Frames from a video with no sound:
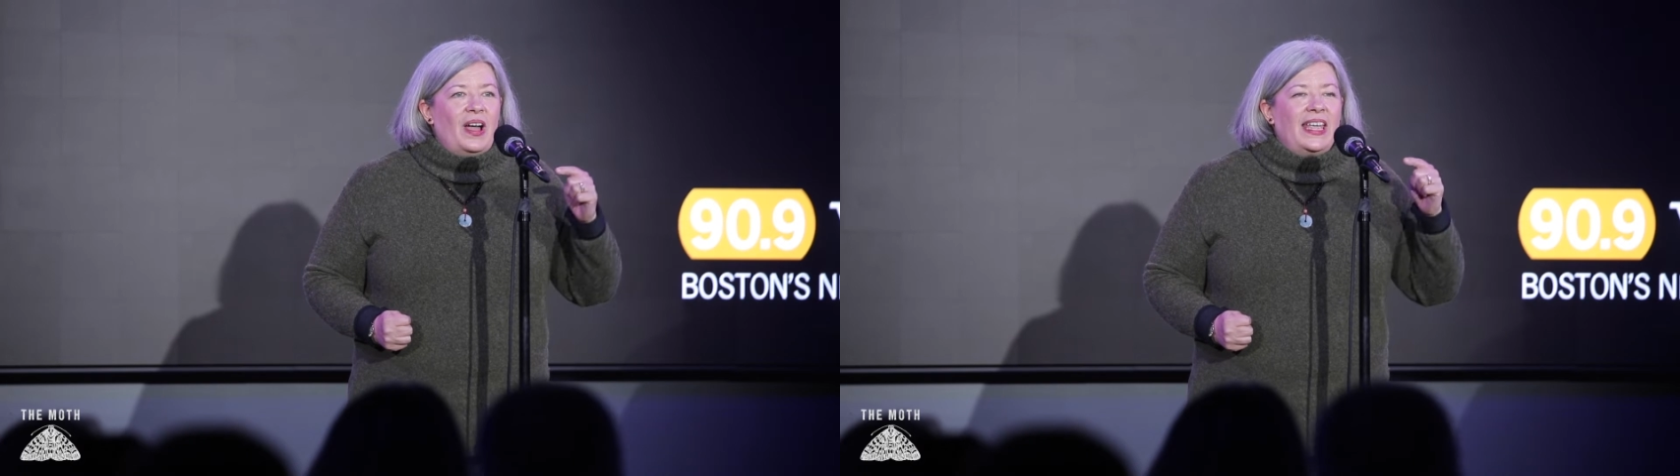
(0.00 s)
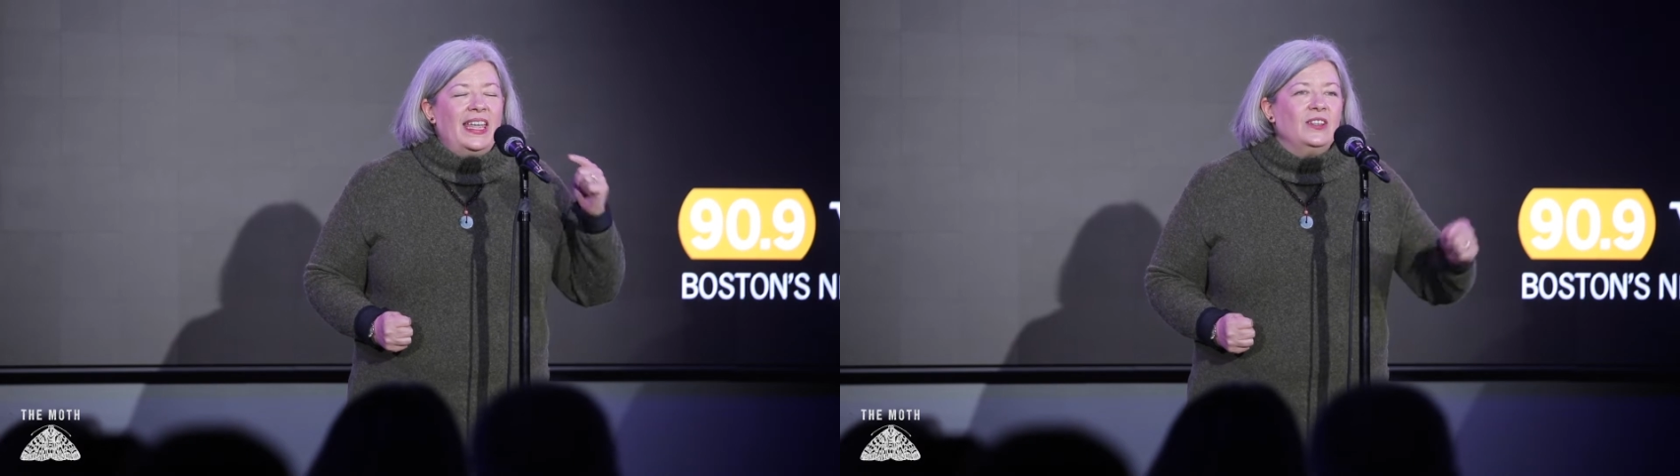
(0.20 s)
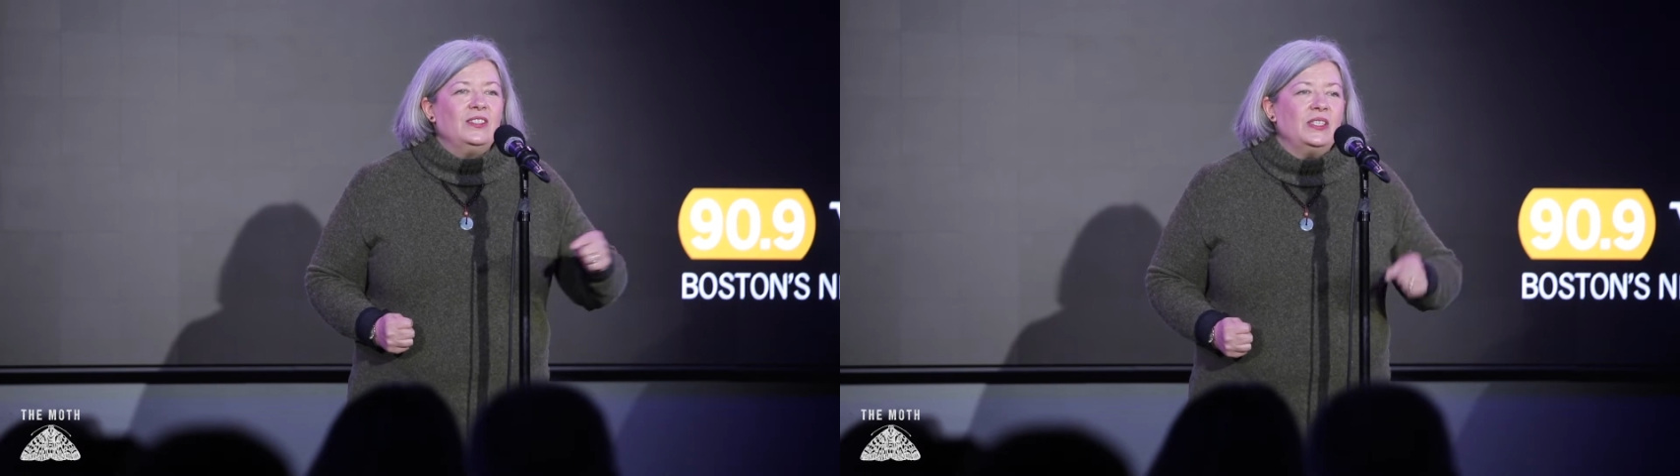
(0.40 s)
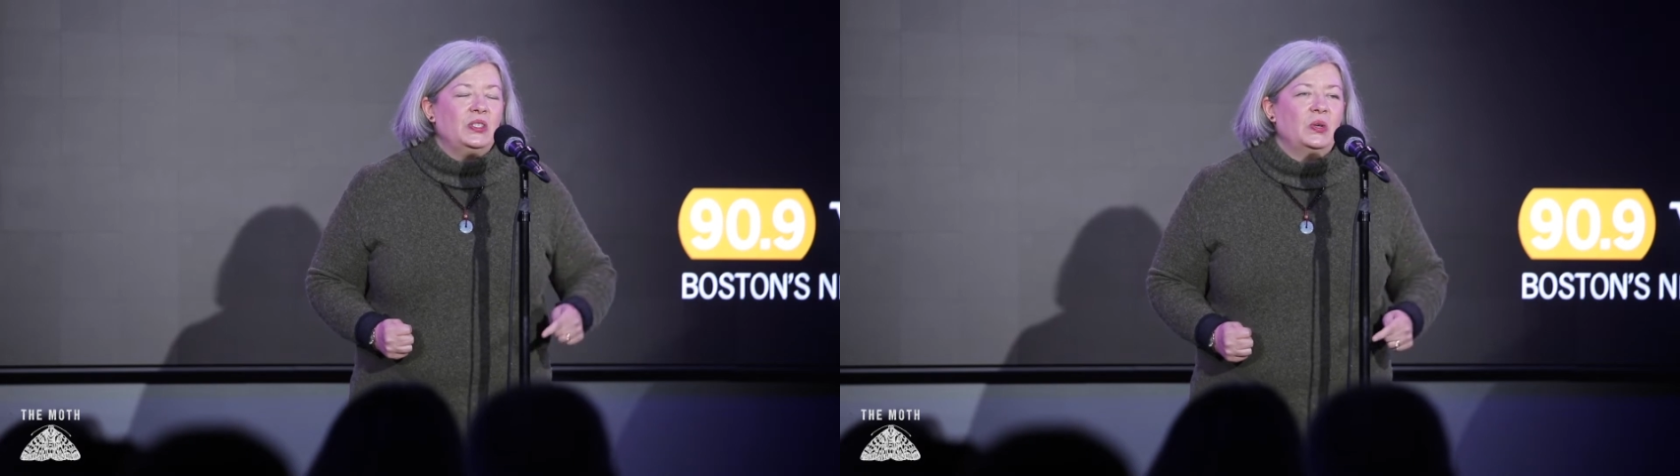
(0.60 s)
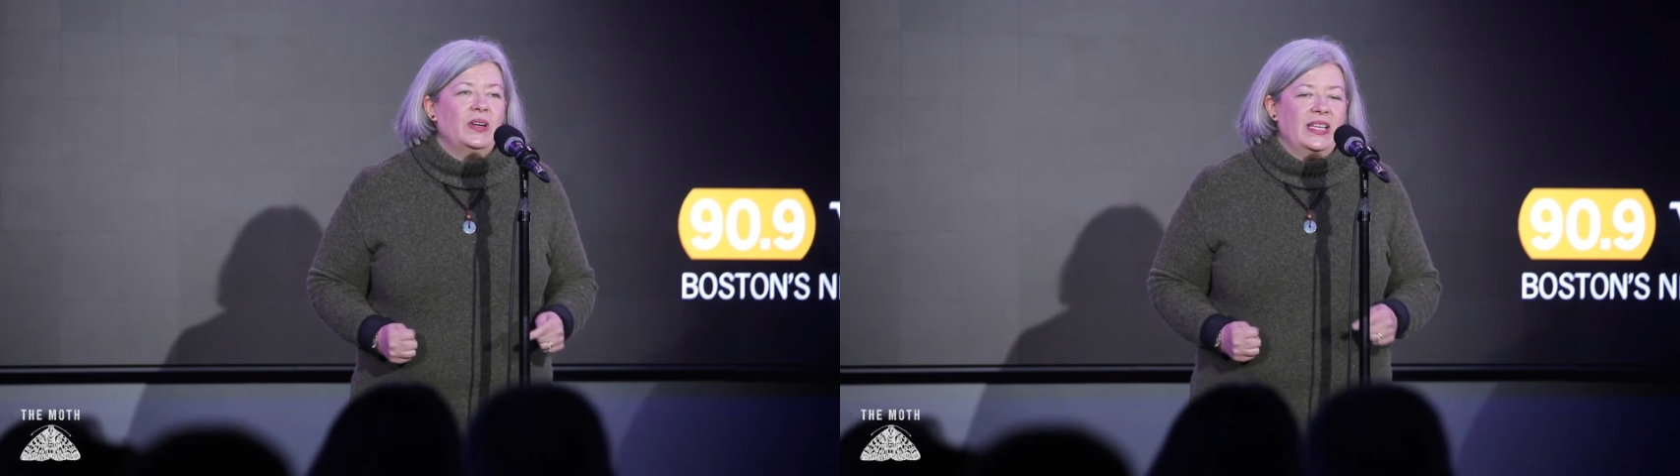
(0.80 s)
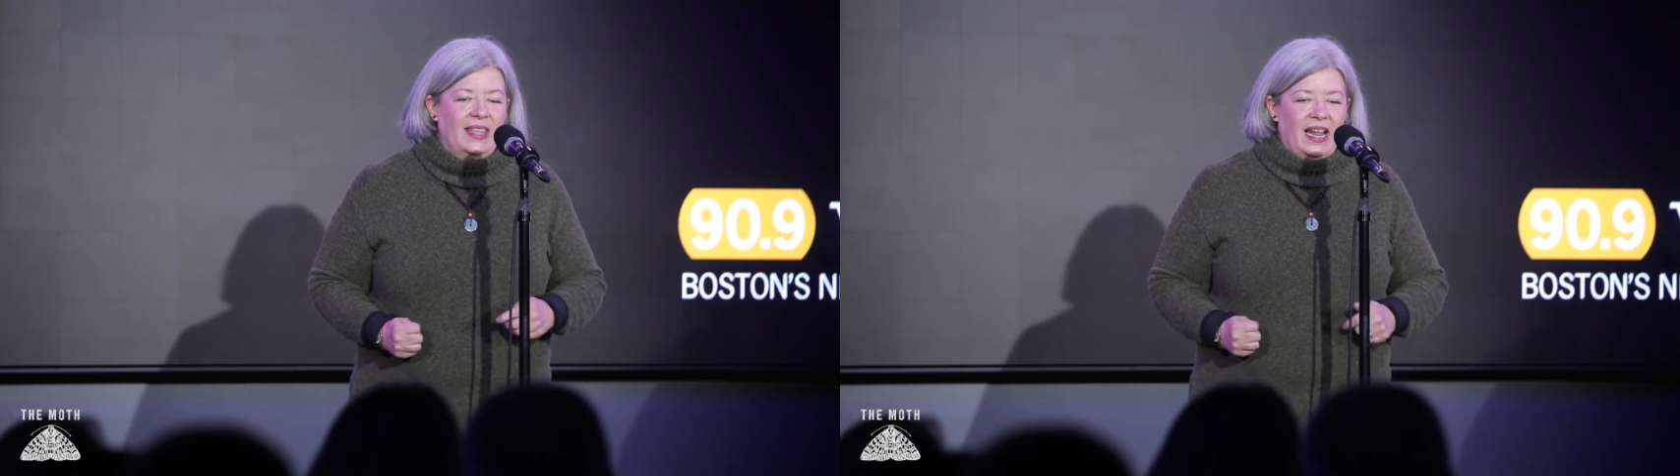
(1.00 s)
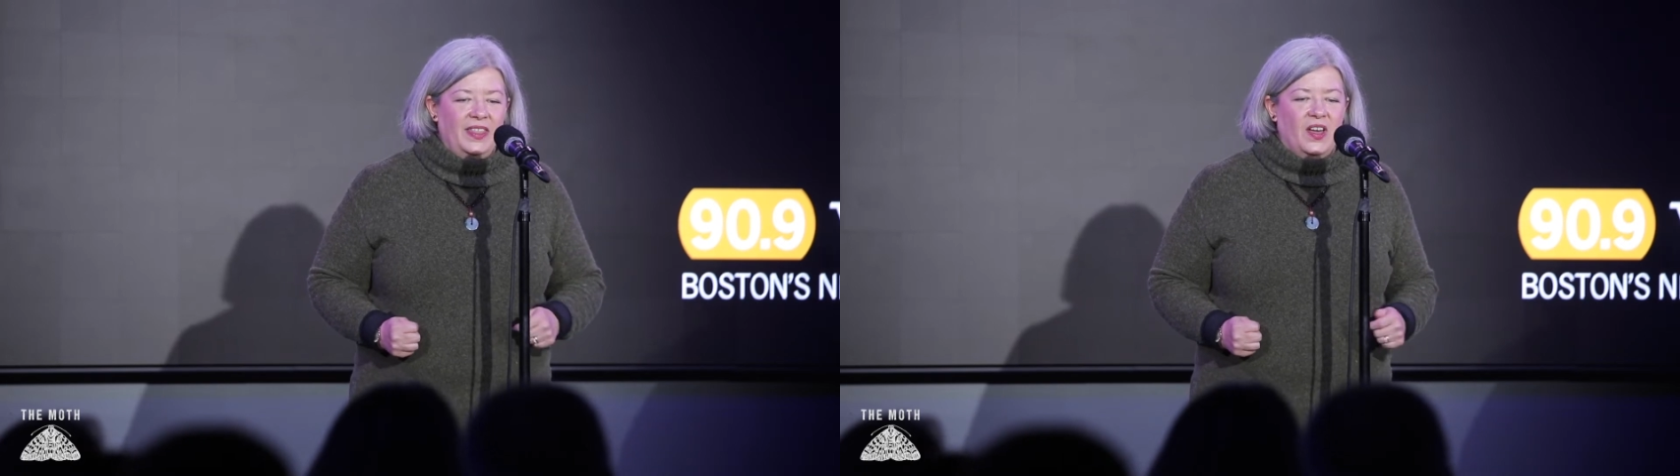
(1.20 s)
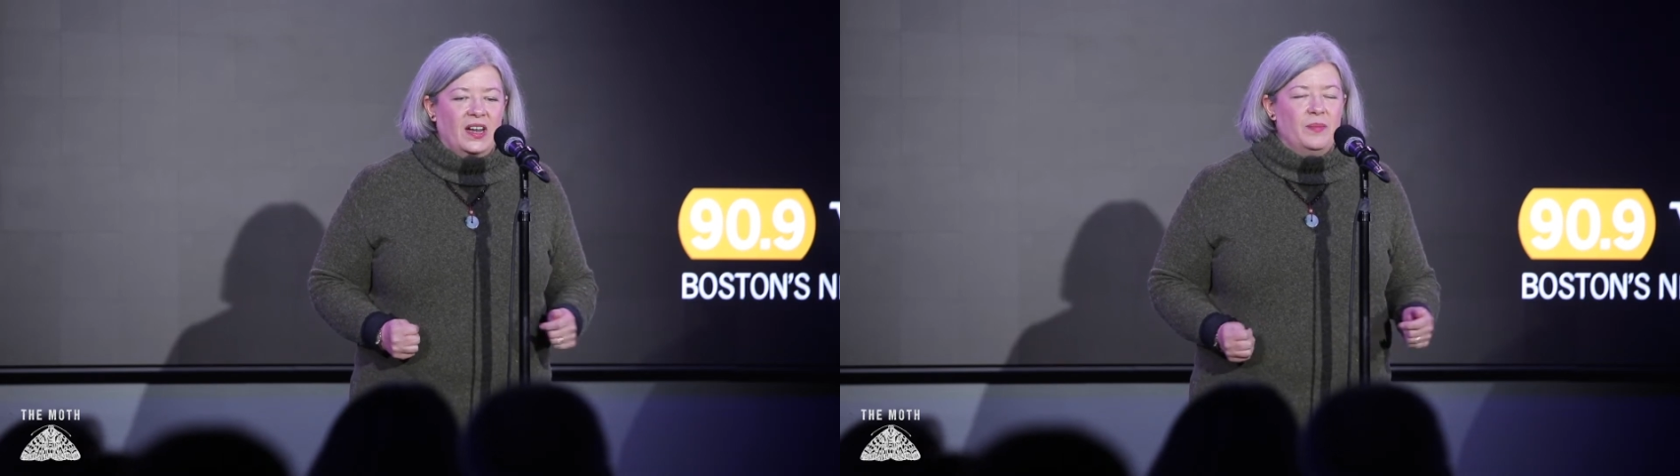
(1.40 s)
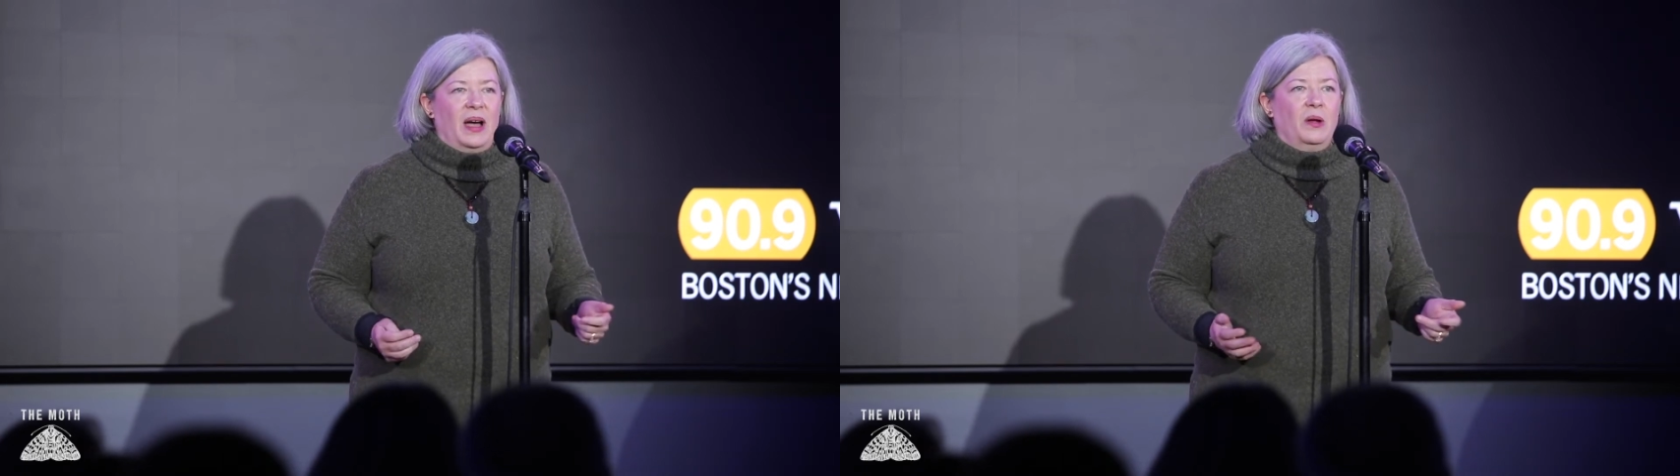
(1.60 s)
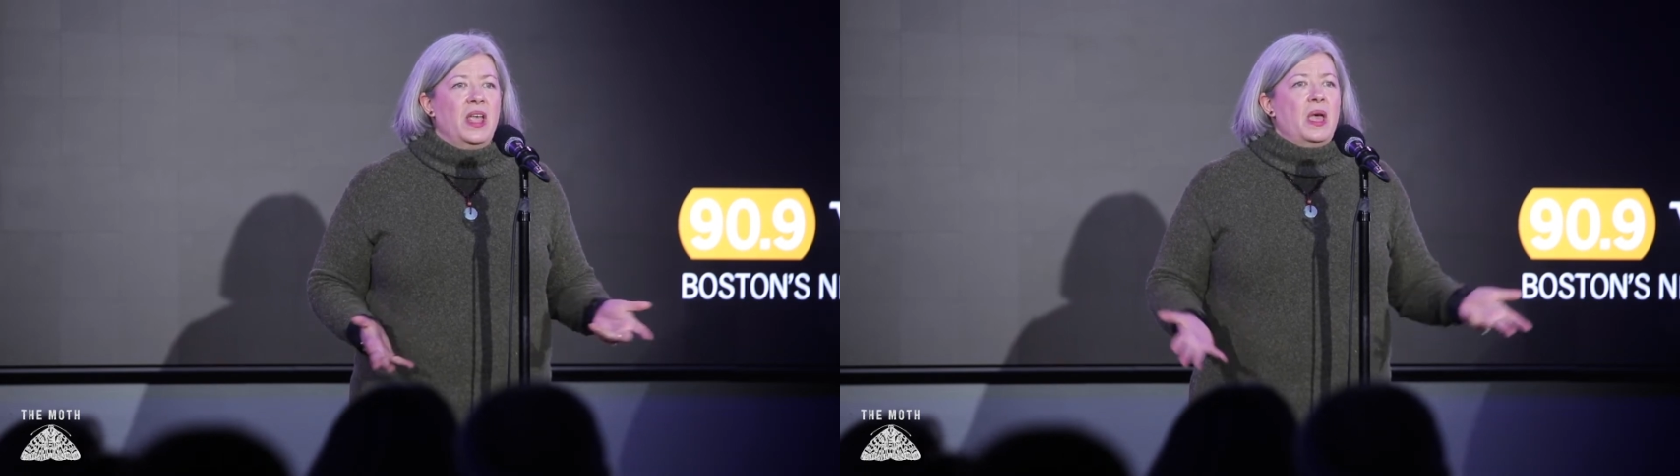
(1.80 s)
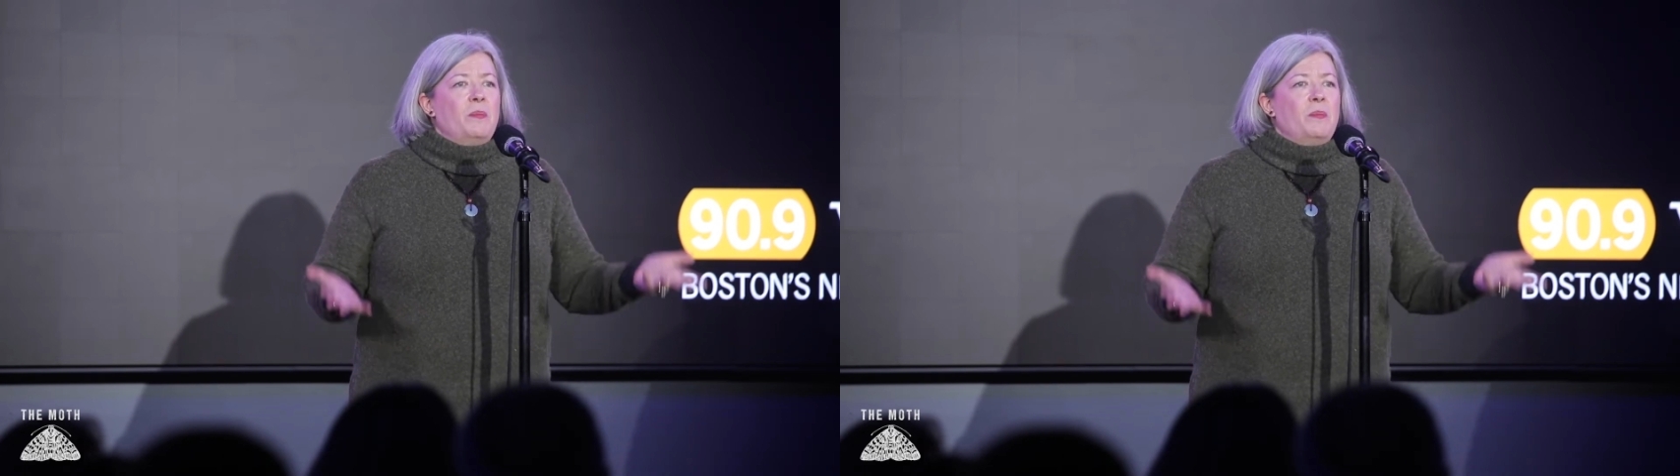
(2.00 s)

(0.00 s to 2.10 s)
here's a story that I thought about,